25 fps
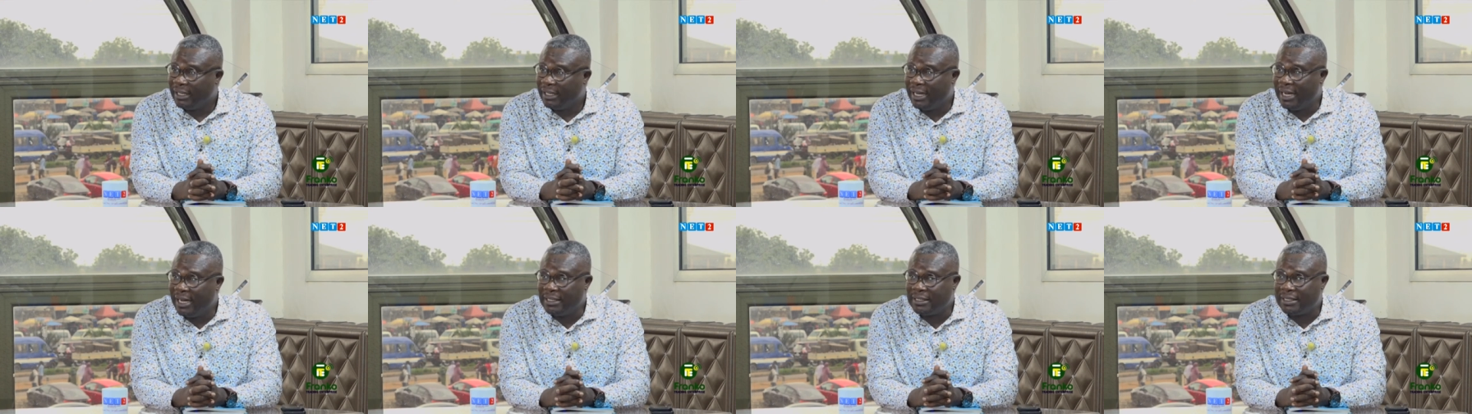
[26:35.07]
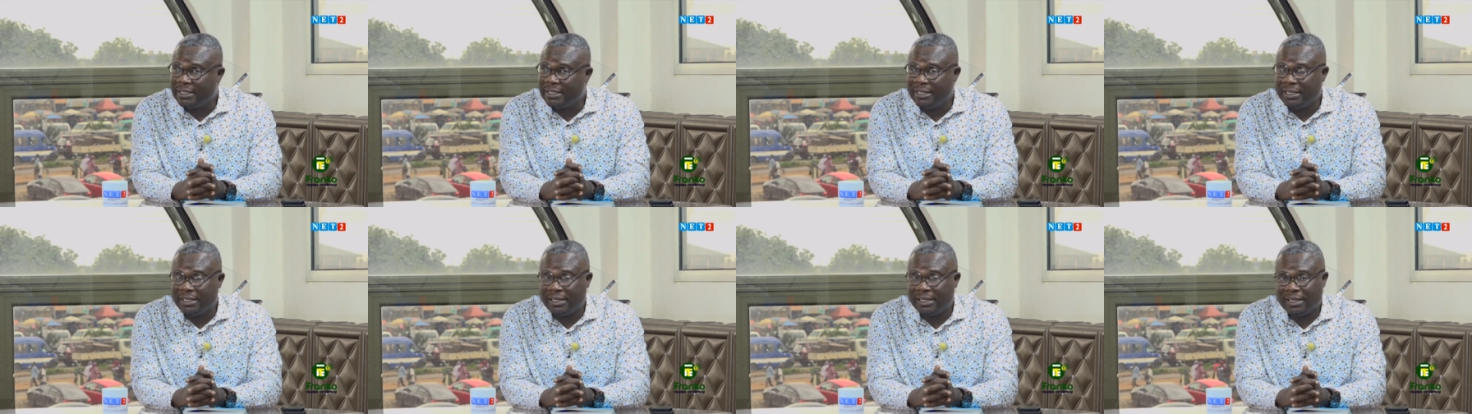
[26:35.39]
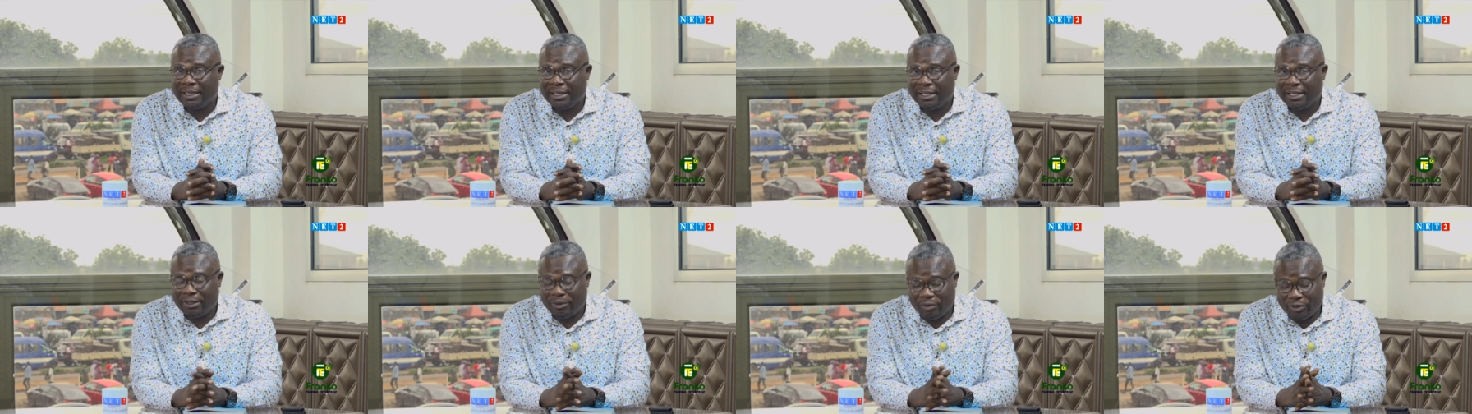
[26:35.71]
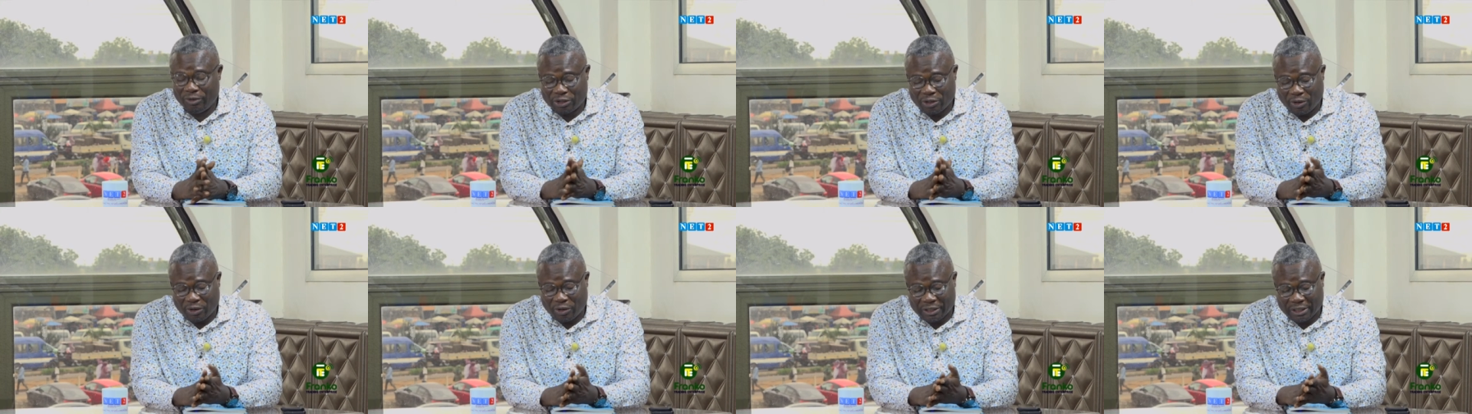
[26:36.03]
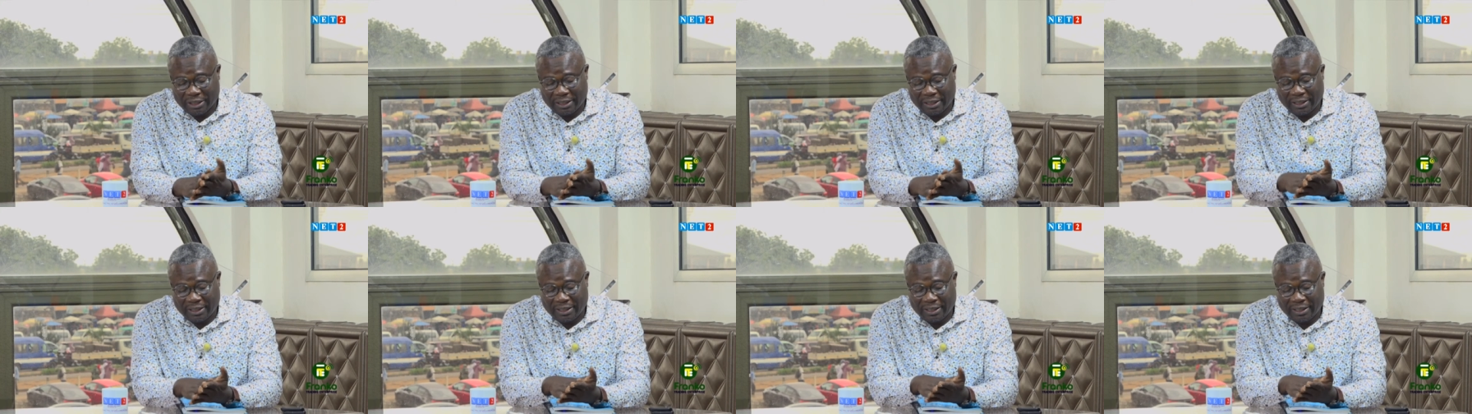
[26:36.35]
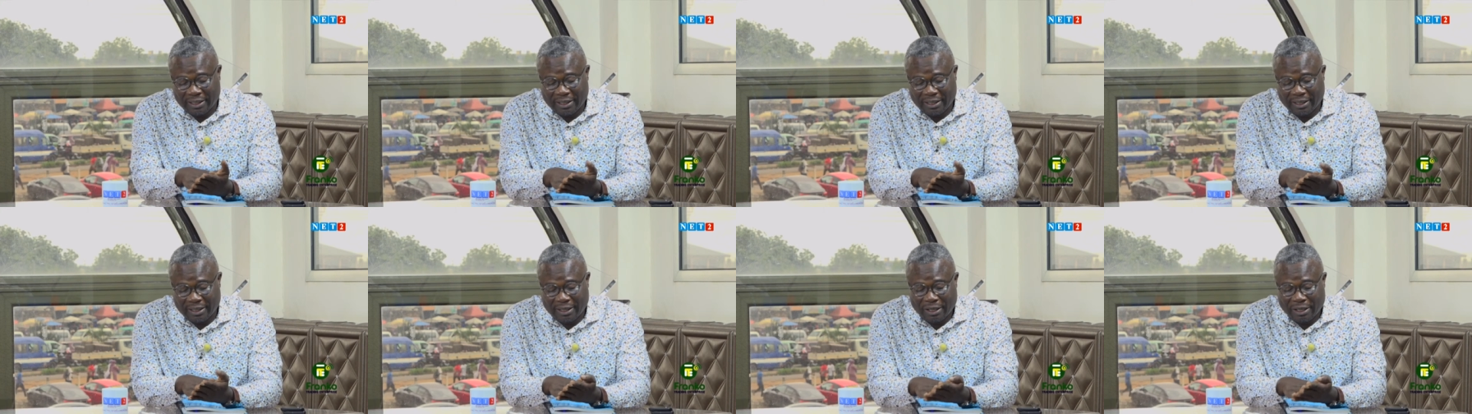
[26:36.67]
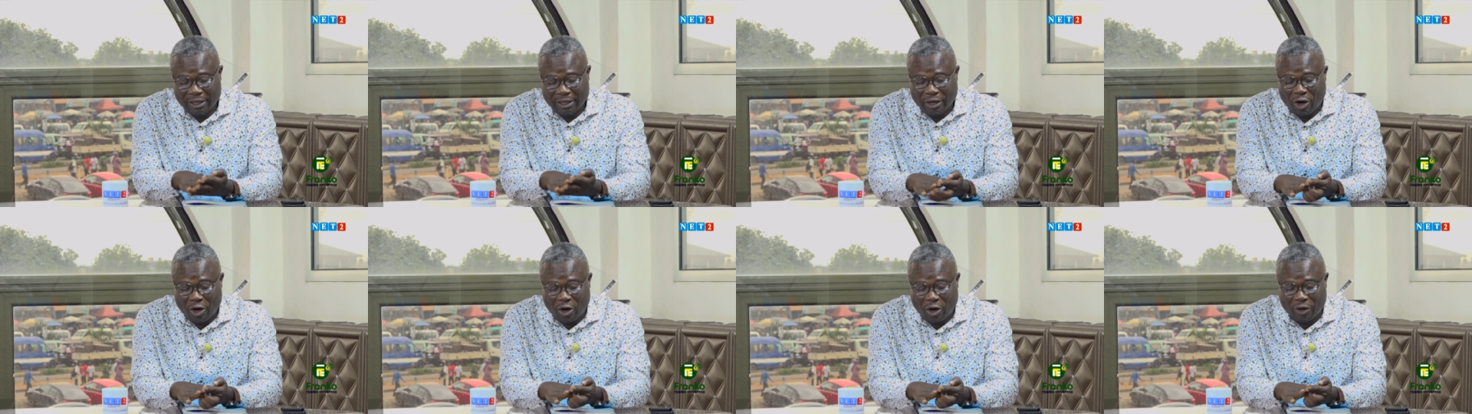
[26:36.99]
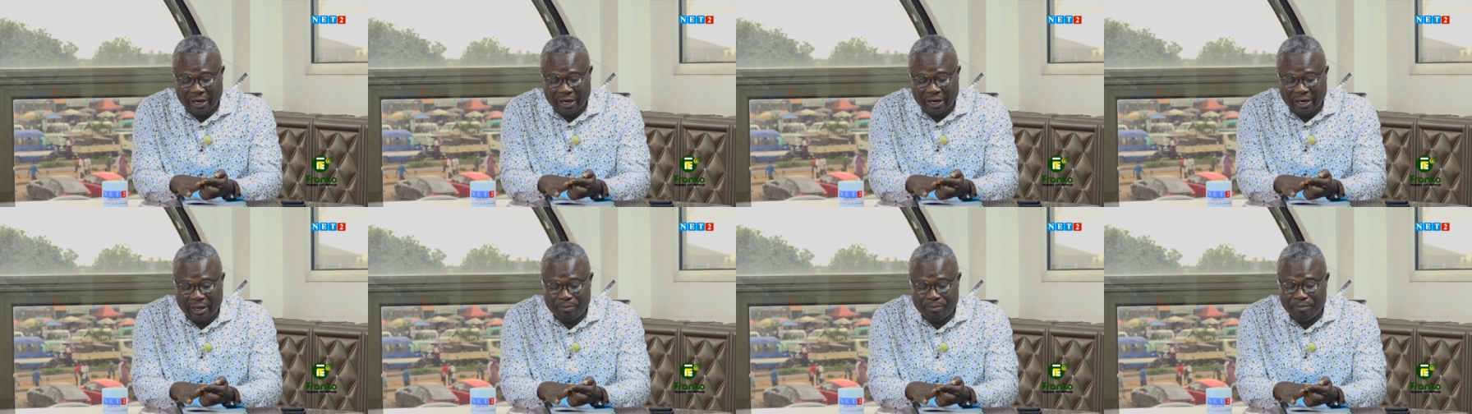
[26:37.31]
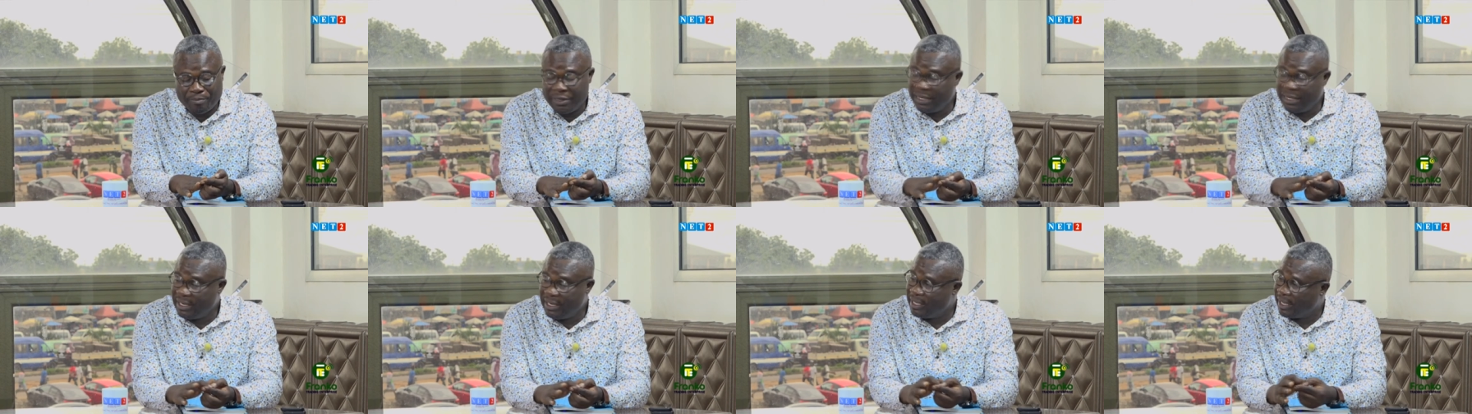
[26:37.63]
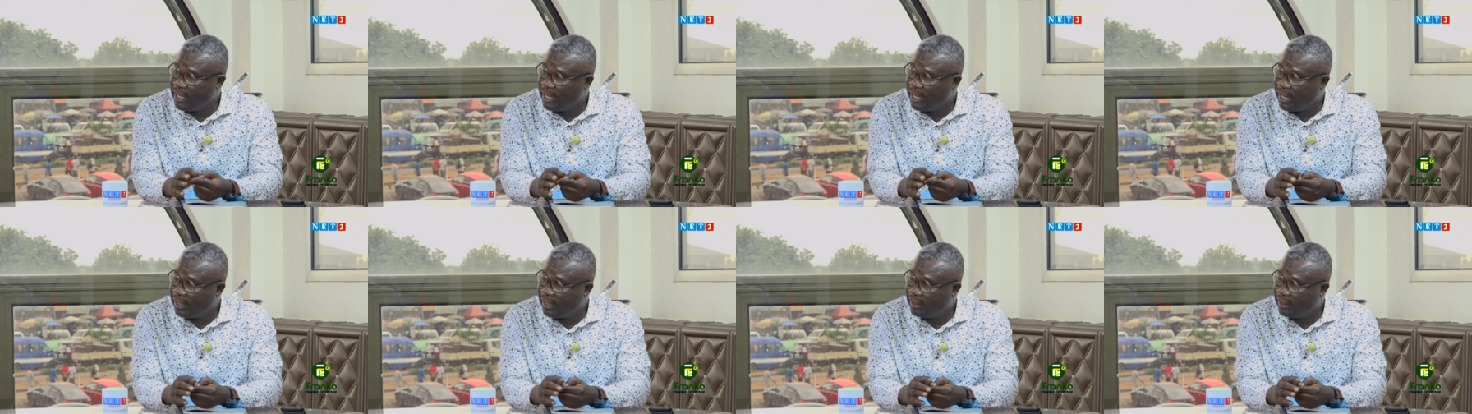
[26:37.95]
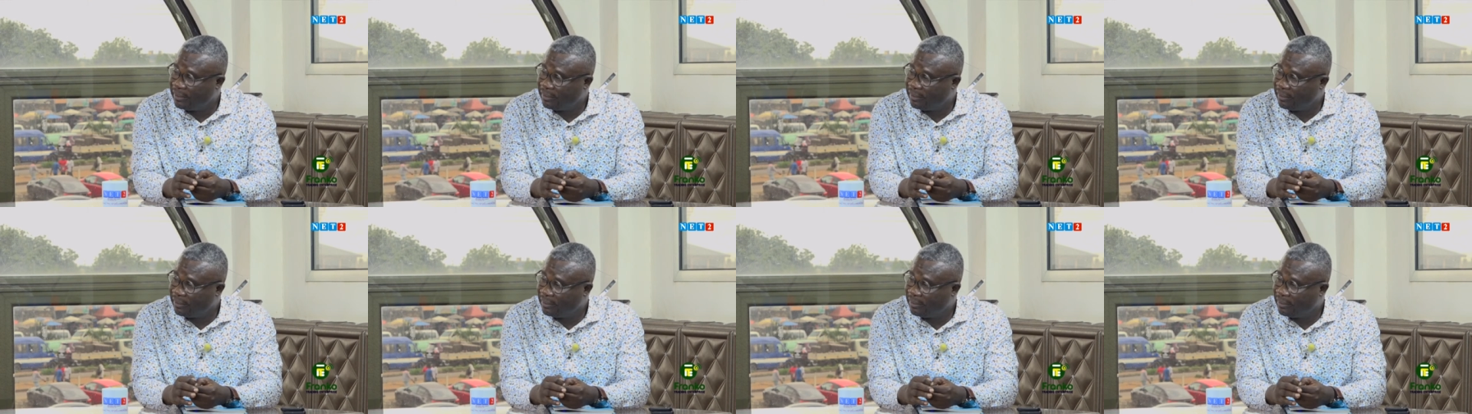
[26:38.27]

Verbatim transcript: And the, we say, on the media,